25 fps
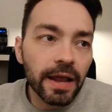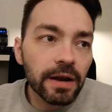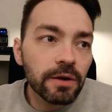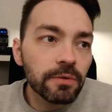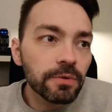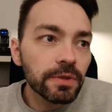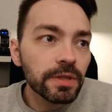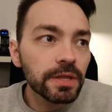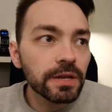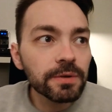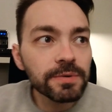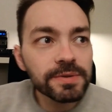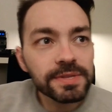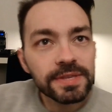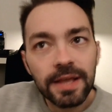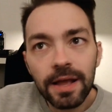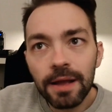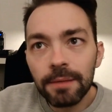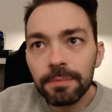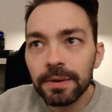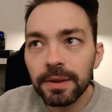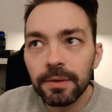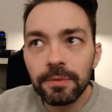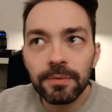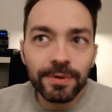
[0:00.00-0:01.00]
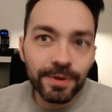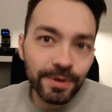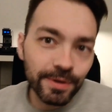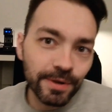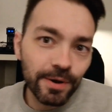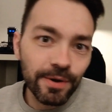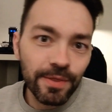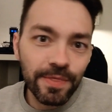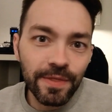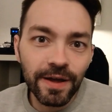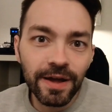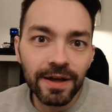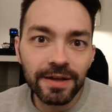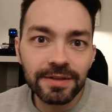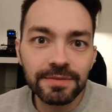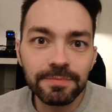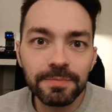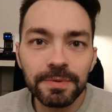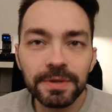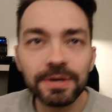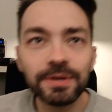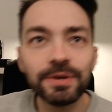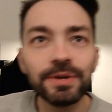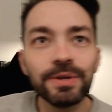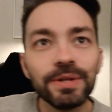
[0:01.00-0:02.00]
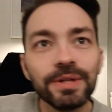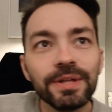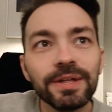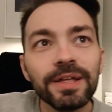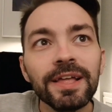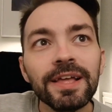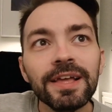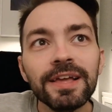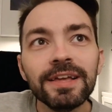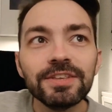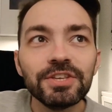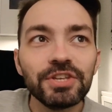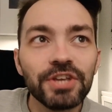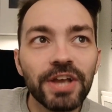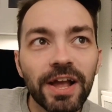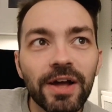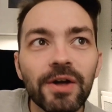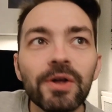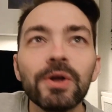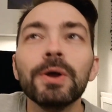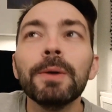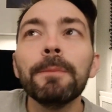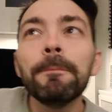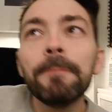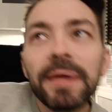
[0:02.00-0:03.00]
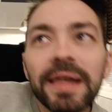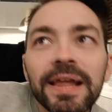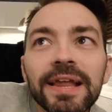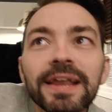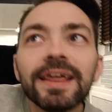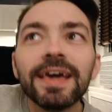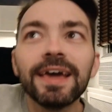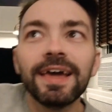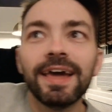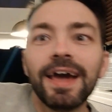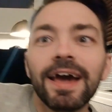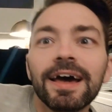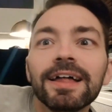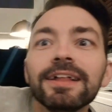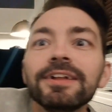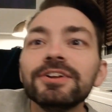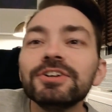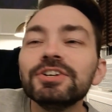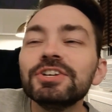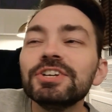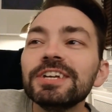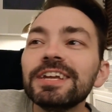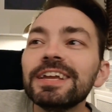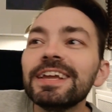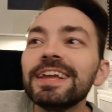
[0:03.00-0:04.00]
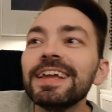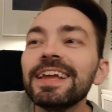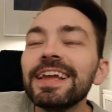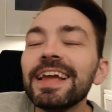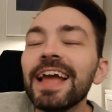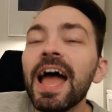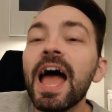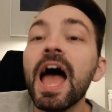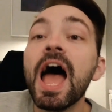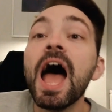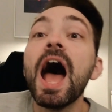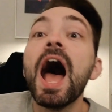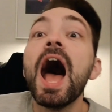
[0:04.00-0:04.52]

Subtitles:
I don't really know what's happening. We're going to go to the hospital, check out her peanut allergy.